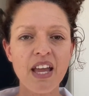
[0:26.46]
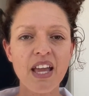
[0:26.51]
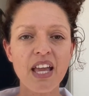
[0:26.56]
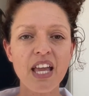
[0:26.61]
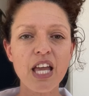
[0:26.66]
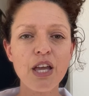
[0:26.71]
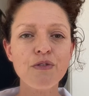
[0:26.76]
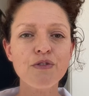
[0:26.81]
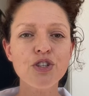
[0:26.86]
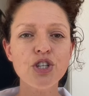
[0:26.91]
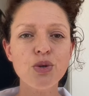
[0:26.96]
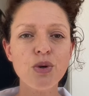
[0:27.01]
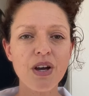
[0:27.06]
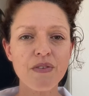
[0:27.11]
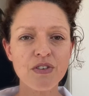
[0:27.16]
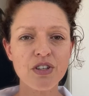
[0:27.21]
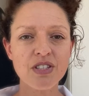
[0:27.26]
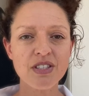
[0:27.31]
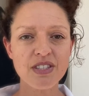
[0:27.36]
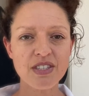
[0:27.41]
If you
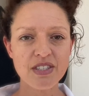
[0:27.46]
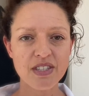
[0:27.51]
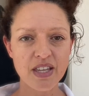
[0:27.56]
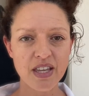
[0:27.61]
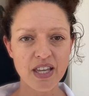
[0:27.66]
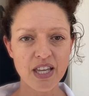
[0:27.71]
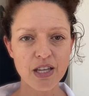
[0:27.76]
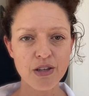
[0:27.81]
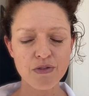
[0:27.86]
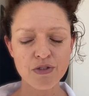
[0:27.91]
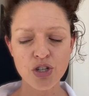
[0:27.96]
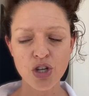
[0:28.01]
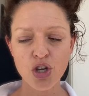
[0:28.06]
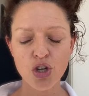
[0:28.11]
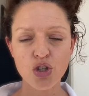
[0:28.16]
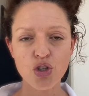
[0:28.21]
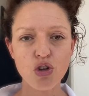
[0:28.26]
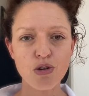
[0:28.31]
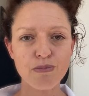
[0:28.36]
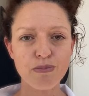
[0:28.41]
have conceived,
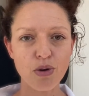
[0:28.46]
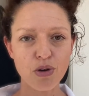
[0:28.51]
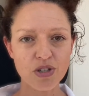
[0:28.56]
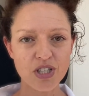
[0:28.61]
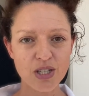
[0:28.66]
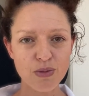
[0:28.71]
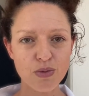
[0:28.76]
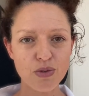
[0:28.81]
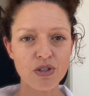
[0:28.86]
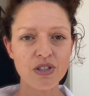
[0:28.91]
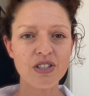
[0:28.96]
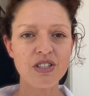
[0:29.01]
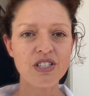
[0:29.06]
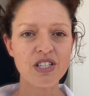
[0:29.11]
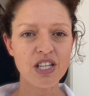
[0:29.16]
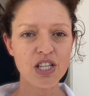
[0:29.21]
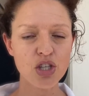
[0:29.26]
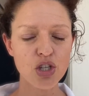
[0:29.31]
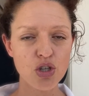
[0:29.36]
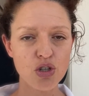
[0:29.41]
your body will
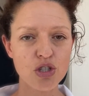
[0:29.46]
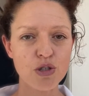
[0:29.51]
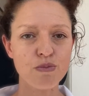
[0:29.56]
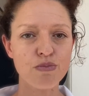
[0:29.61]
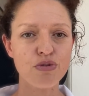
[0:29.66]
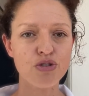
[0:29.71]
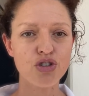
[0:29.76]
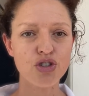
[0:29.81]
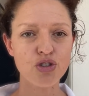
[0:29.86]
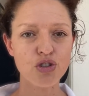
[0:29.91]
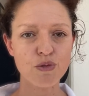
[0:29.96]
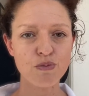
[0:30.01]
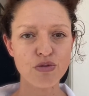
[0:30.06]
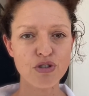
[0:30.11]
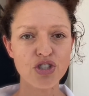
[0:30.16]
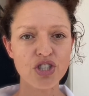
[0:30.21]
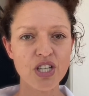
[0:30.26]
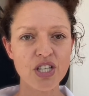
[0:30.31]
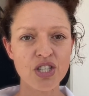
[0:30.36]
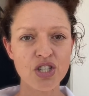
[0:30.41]
continue to produce
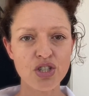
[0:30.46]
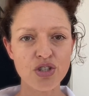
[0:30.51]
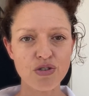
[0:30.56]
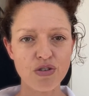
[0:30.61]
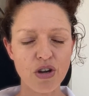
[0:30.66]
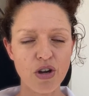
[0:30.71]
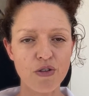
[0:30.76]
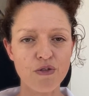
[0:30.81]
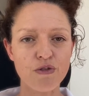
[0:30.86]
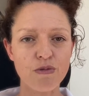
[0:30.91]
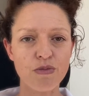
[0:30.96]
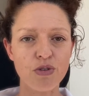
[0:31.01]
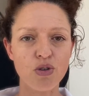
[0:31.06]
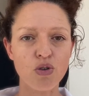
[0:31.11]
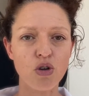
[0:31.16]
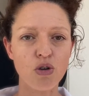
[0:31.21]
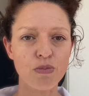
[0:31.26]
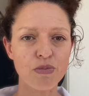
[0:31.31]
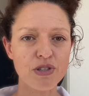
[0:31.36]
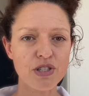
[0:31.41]
progesterone from the
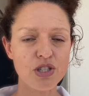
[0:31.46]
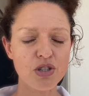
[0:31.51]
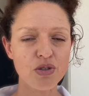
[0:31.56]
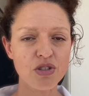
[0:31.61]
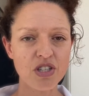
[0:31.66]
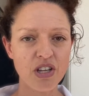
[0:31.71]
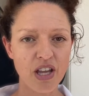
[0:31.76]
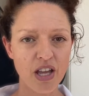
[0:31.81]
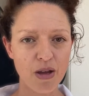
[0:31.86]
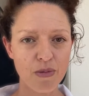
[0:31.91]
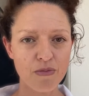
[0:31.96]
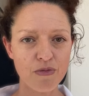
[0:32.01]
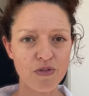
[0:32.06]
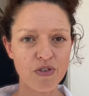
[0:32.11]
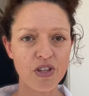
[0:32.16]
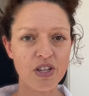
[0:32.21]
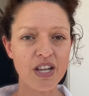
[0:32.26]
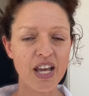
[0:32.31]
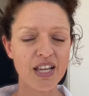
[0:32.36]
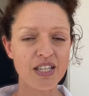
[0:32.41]
corpus luteum for
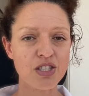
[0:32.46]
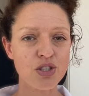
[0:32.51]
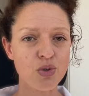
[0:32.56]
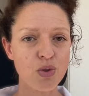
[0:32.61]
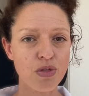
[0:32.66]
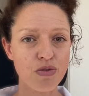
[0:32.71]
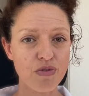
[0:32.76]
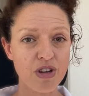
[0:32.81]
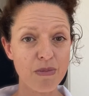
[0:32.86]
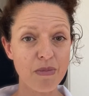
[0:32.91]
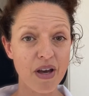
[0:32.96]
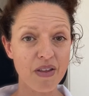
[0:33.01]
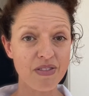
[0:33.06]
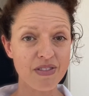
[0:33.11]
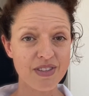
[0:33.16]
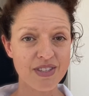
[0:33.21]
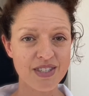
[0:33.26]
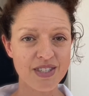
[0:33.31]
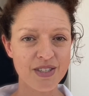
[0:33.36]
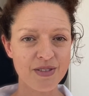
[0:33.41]
the next 3
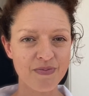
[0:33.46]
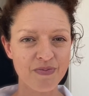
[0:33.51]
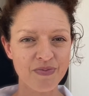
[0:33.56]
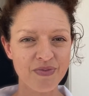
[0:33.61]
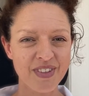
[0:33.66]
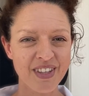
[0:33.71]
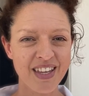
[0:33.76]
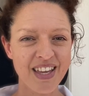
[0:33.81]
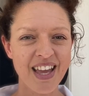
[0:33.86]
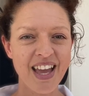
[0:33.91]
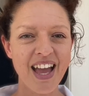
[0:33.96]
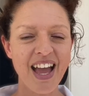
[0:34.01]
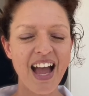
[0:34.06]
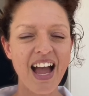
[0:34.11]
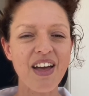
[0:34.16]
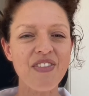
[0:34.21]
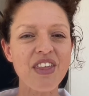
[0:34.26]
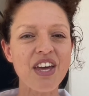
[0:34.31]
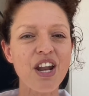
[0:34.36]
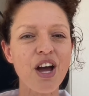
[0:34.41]
months.
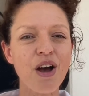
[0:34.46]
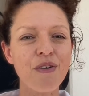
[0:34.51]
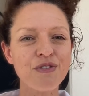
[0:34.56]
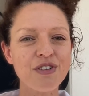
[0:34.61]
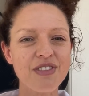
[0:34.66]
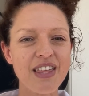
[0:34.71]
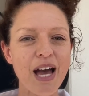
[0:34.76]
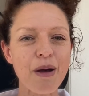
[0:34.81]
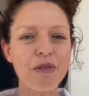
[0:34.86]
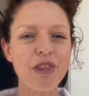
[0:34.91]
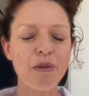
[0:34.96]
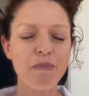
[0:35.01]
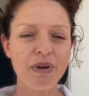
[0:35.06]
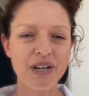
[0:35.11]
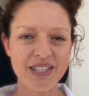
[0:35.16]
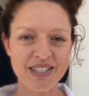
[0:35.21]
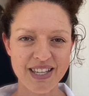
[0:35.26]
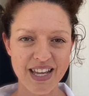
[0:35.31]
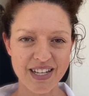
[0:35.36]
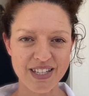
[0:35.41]
And then after that, the
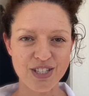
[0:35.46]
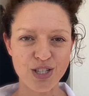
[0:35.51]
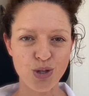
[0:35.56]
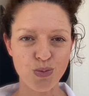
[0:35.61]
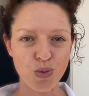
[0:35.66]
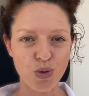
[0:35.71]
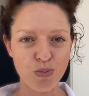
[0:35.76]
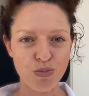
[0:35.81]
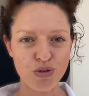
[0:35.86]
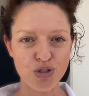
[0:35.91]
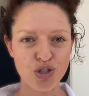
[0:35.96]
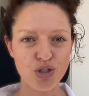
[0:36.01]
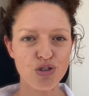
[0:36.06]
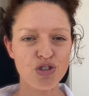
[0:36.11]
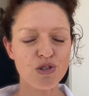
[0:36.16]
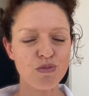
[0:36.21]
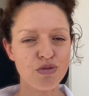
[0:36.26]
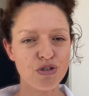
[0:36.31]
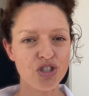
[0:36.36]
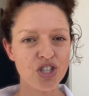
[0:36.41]
placenta will produce
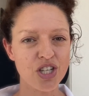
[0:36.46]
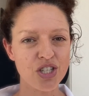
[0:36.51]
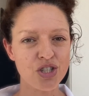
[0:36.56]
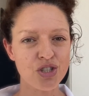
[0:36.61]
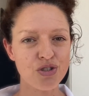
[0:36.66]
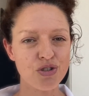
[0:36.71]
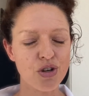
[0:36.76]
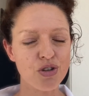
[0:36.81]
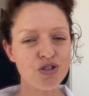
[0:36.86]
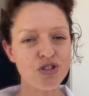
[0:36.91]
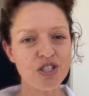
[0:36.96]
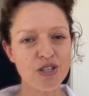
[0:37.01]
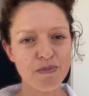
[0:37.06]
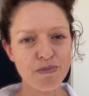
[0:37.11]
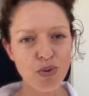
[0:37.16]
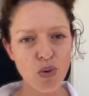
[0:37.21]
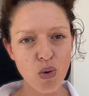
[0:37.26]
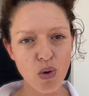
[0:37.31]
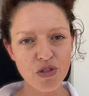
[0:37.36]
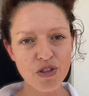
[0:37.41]
a progesterone to
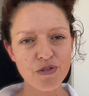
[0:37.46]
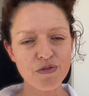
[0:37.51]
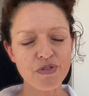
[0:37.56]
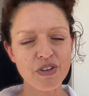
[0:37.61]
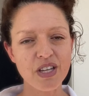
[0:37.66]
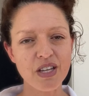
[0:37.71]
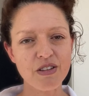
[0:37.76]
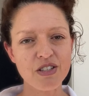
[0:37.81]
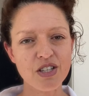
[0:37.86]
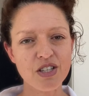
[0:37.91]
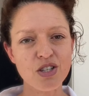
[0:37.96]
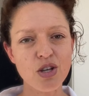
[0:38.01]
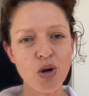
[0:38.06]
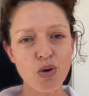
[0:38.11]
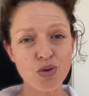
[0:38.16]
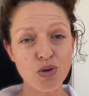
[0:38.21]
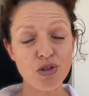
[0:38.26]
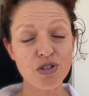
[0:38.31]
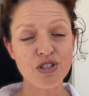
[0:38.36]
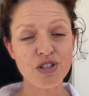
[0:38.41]
support the fetus,
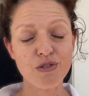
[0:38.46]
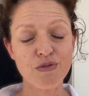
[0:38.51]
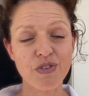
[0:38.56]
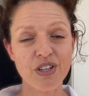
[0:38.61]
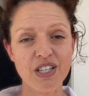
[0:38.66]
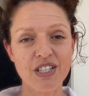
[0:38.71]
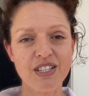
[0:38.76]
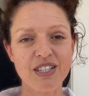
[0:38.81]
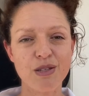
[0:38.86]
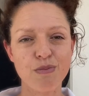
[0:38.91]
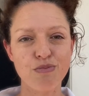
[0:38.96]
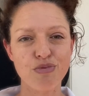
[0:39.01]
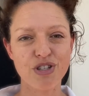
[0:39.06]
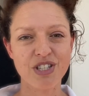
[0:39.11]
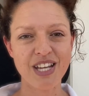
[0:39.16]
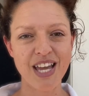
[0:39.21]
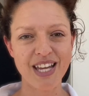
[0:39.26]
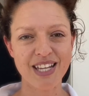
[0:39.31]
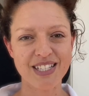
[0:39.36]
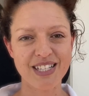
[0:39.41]
hold on to the fetus and
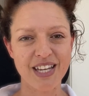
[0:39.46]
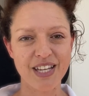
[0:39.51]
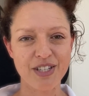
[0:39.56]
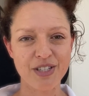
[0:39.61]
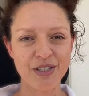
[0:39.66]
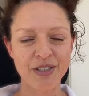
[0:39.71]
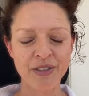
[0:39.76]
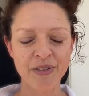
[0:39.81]
protect it.